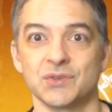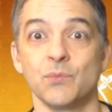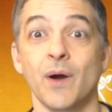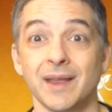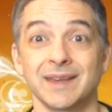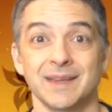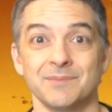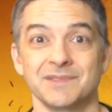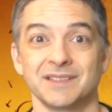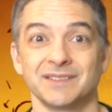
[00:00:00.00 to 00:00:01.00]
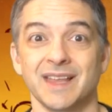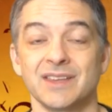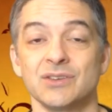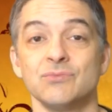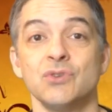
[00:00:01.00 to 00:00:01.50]
You want him to let
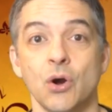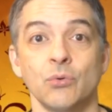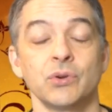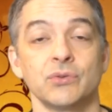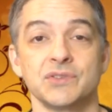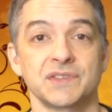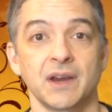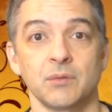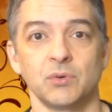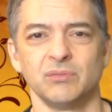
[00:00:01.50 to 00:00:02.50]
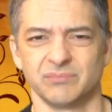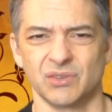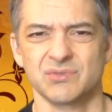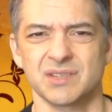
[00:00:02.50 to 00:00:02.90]
you know you're desirable, don't